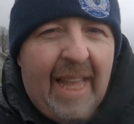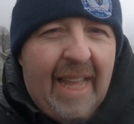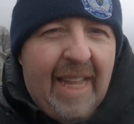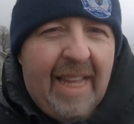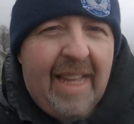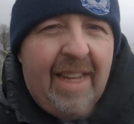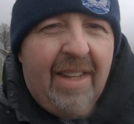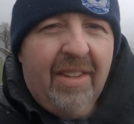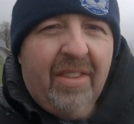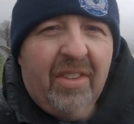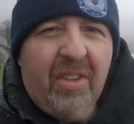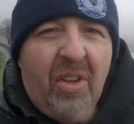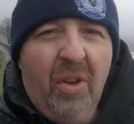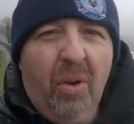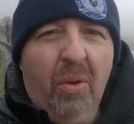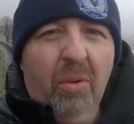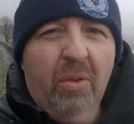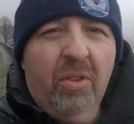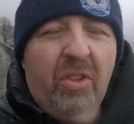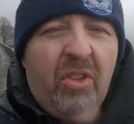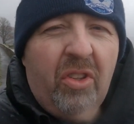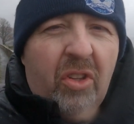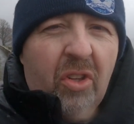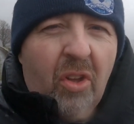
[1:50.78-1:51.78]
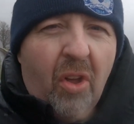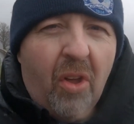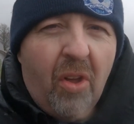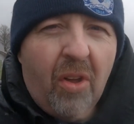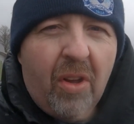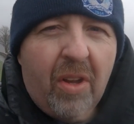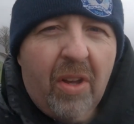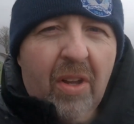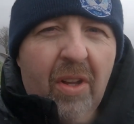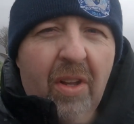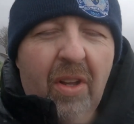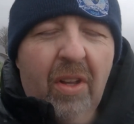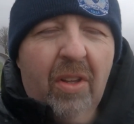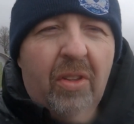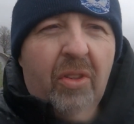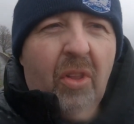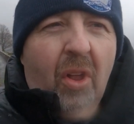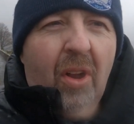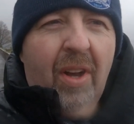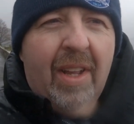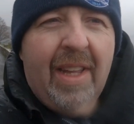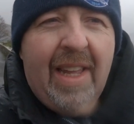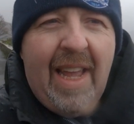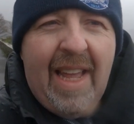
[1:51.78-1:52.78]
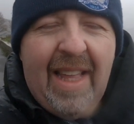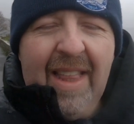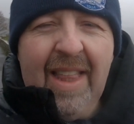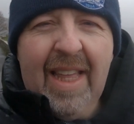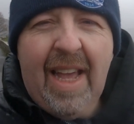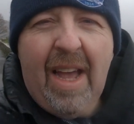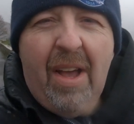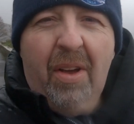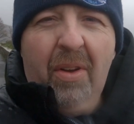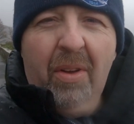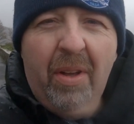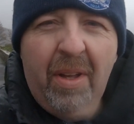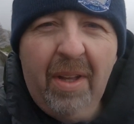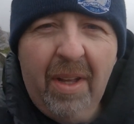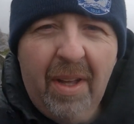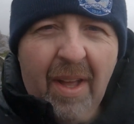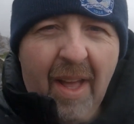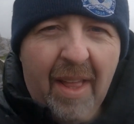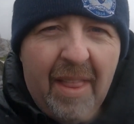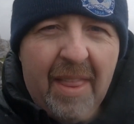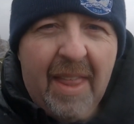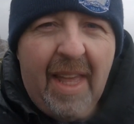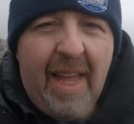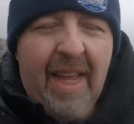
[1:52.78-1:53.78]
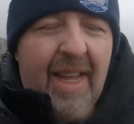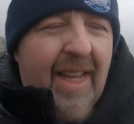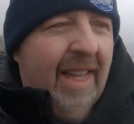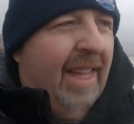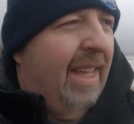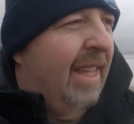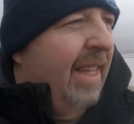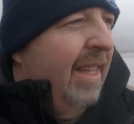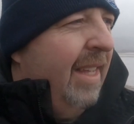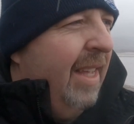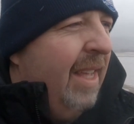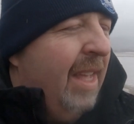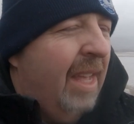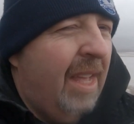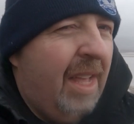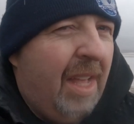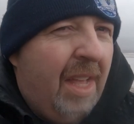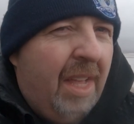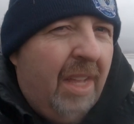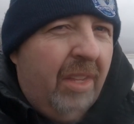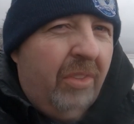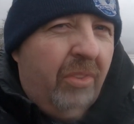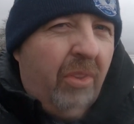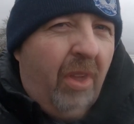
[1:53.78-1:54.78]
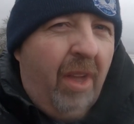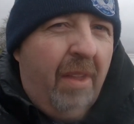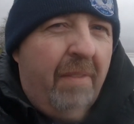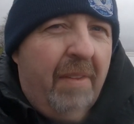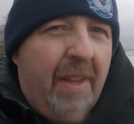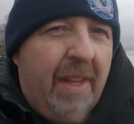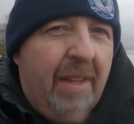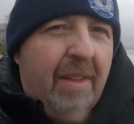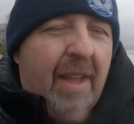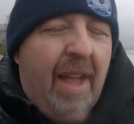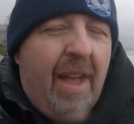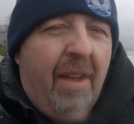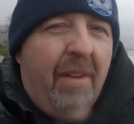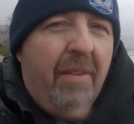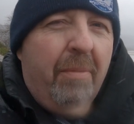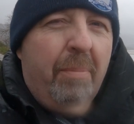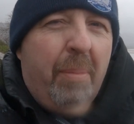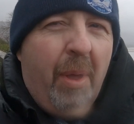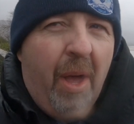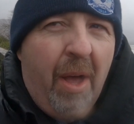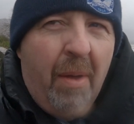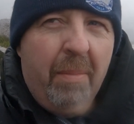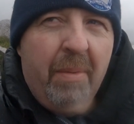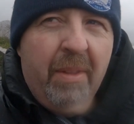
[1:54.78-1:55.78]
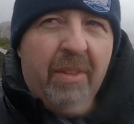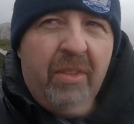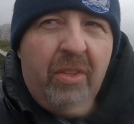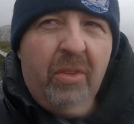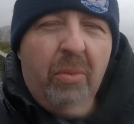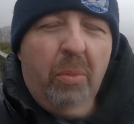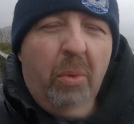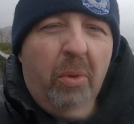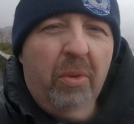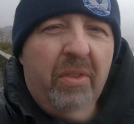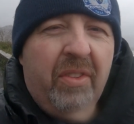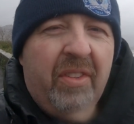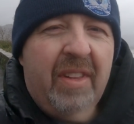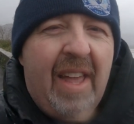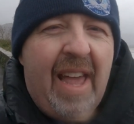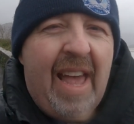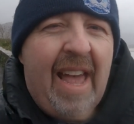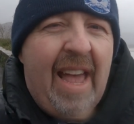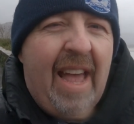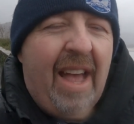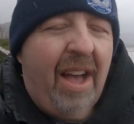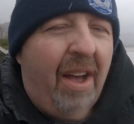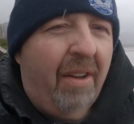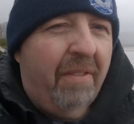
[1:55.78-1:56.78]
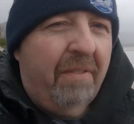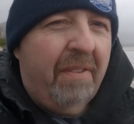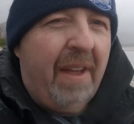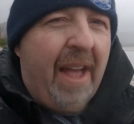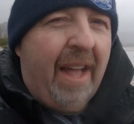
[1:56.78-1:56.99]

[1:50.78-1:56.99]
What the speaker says: But when I went out earlier on this year to Wales, I went to Barmouth and had